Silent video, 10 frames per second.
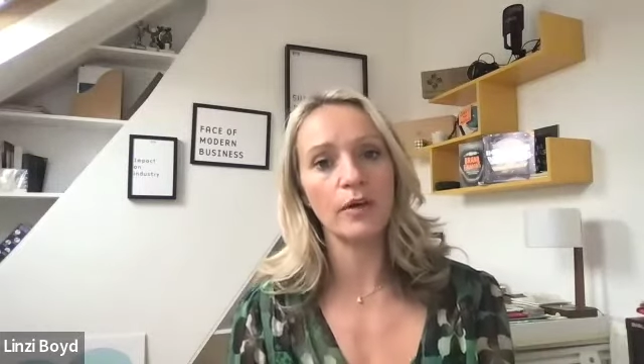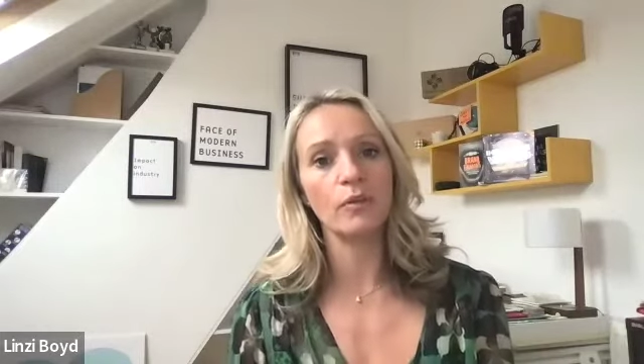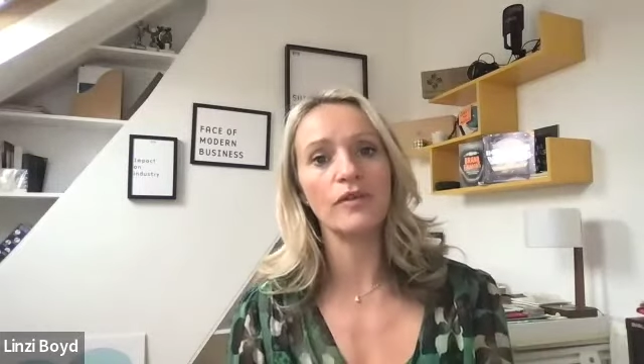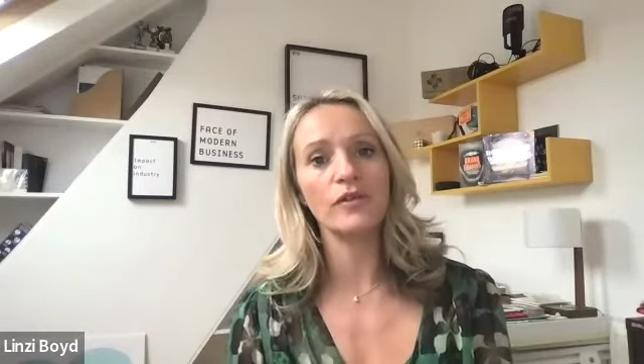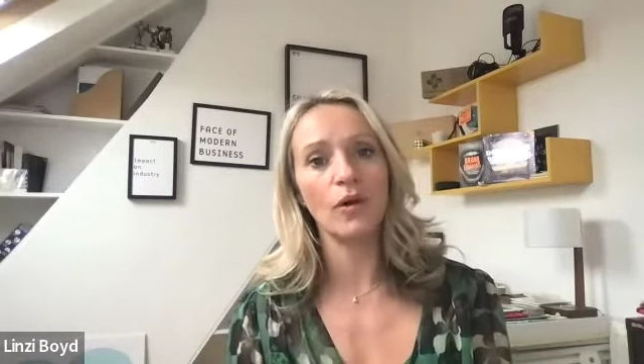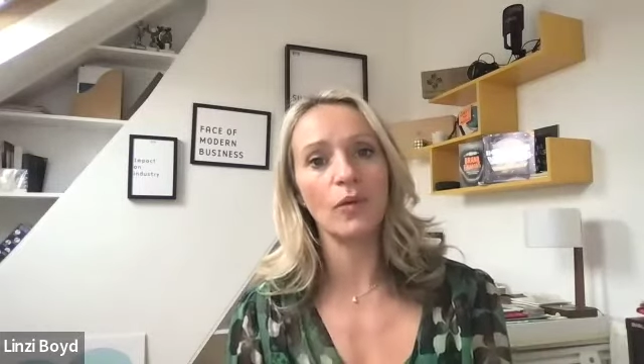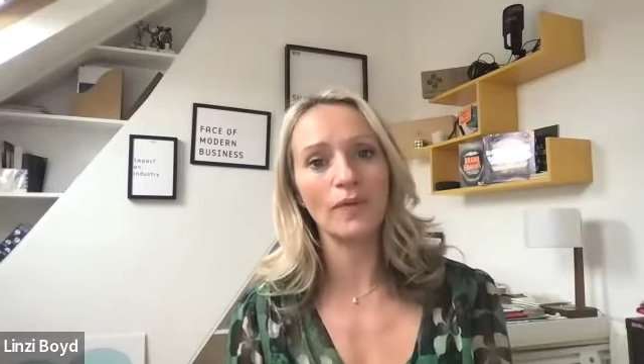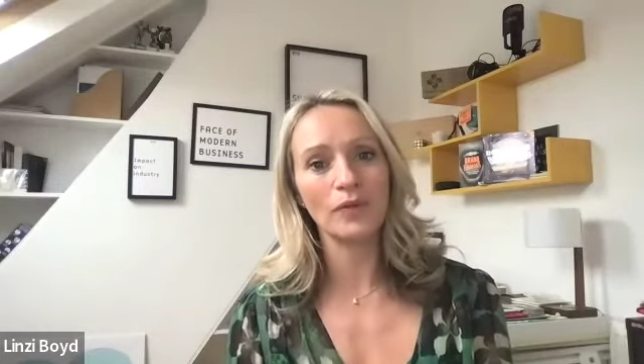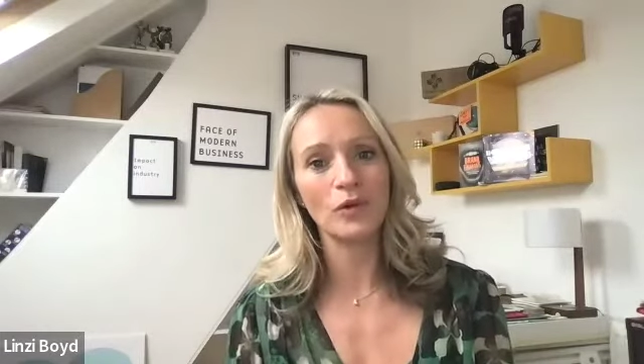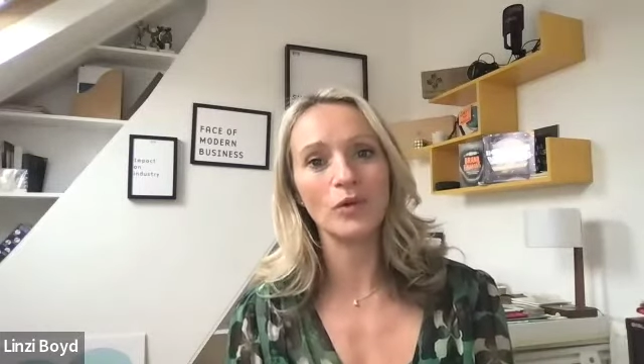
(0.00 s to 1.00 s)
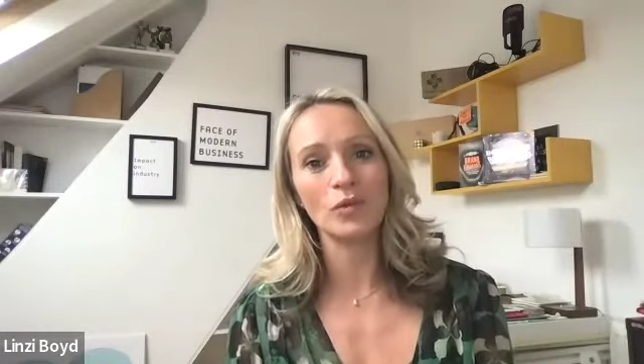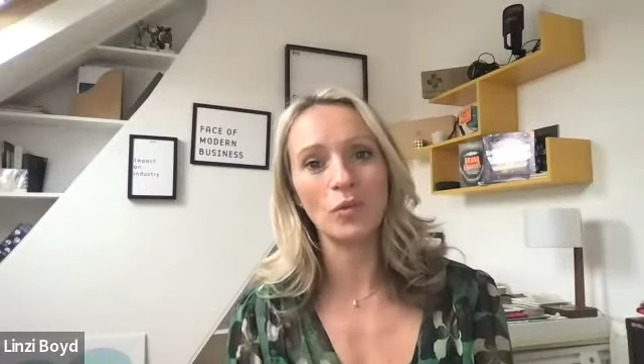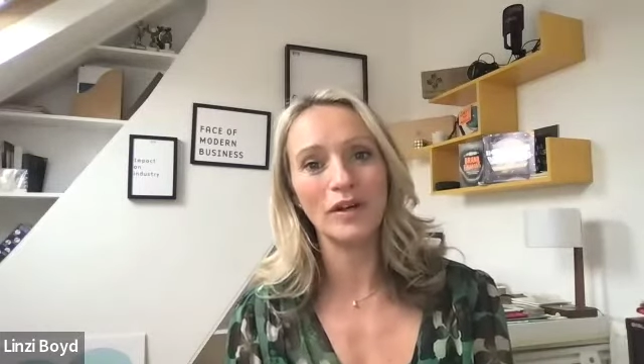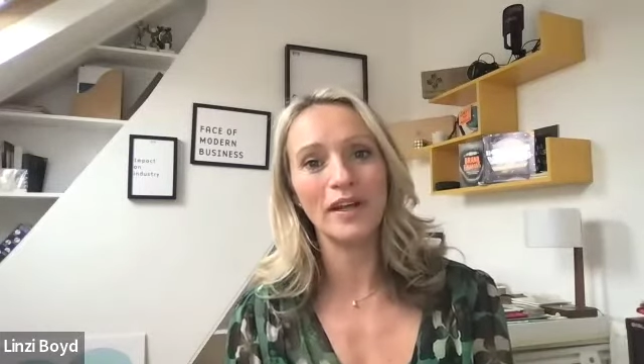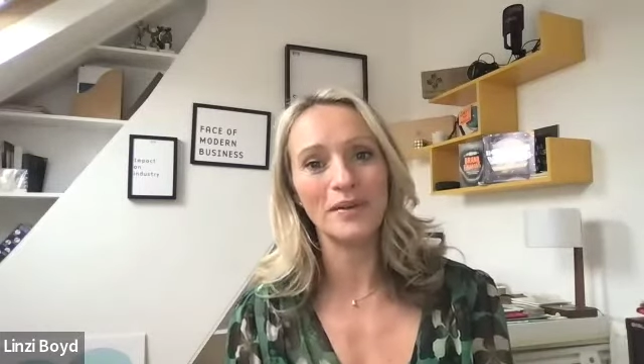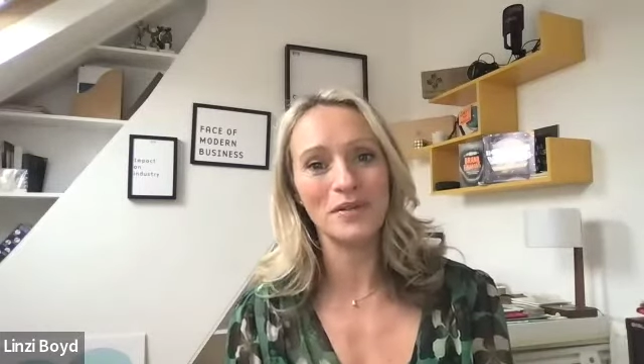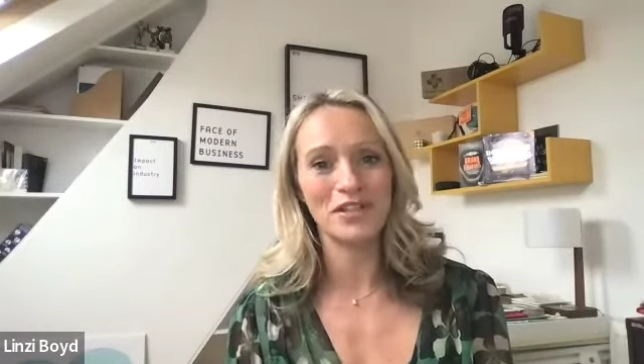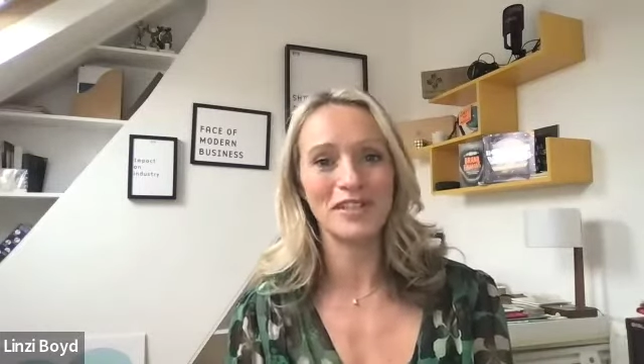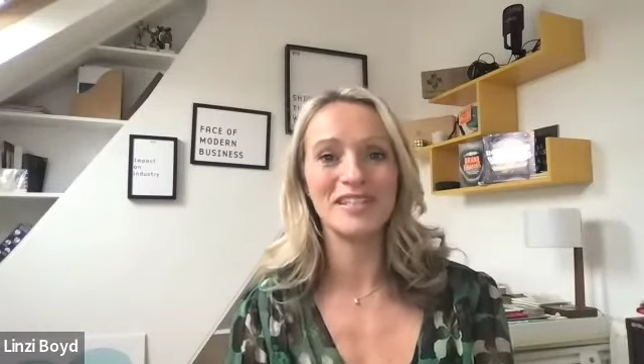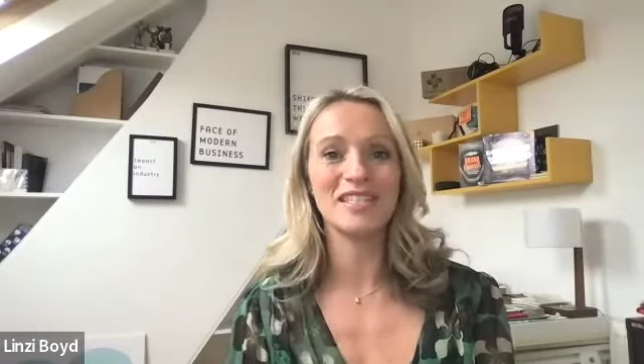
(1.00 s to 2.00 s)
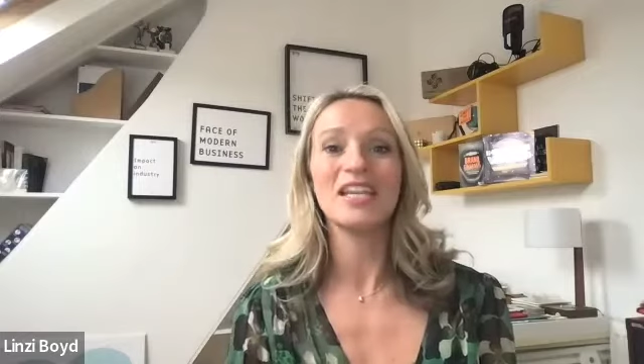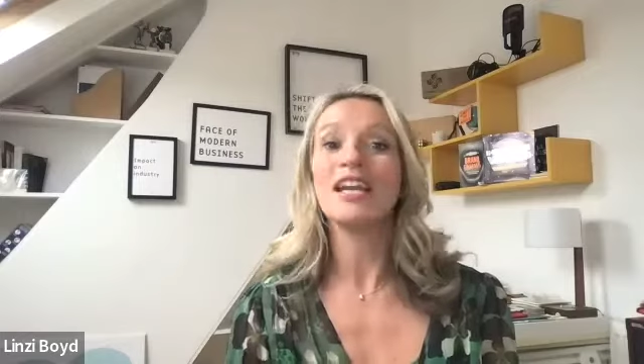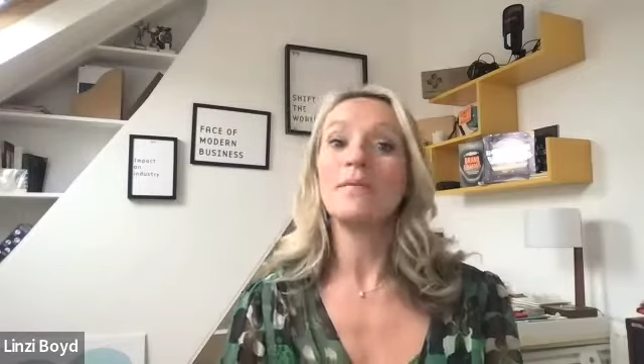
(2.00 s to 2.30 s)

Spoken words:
we've got one called One Oceans.